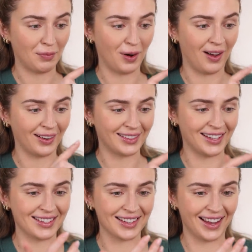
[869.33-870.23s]
product
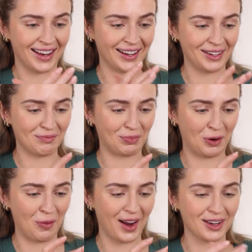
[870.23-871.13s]
is like
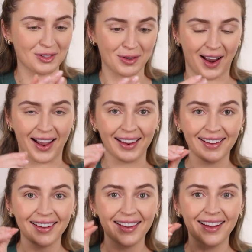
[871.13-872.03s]
quite dry,
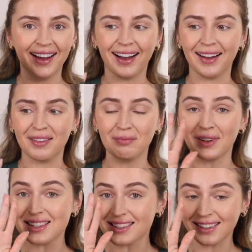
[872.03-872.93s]
um, but
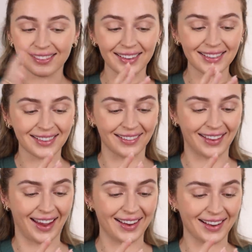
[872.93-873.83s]
it still looks okay.